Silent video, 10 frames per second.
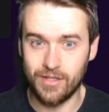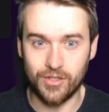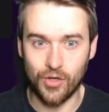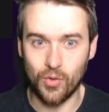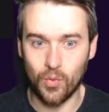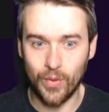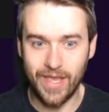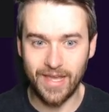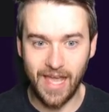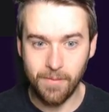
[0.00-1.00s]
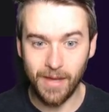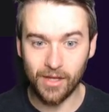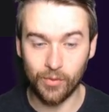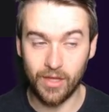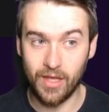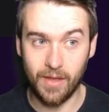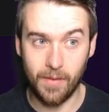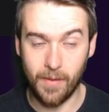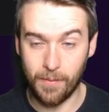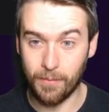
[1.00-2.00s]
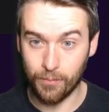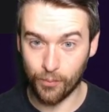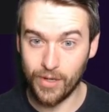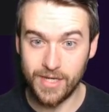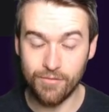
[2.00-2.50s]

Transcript: So we came back with a pretty